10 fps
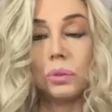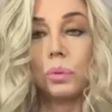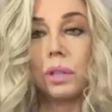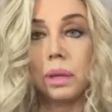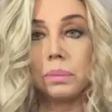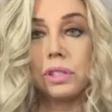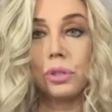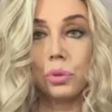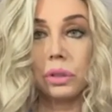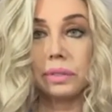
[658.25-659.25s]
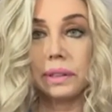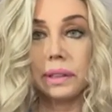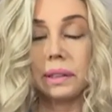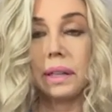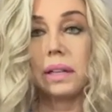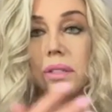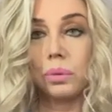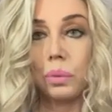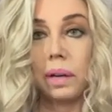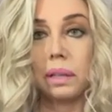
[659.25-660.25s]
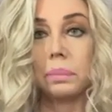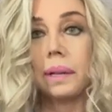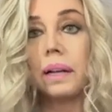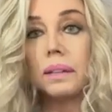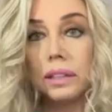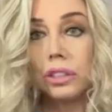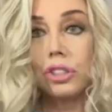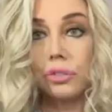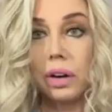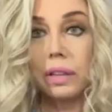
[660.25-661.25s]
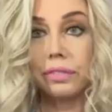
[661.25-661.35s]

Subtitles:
when I'm storing it as well. But I let it dry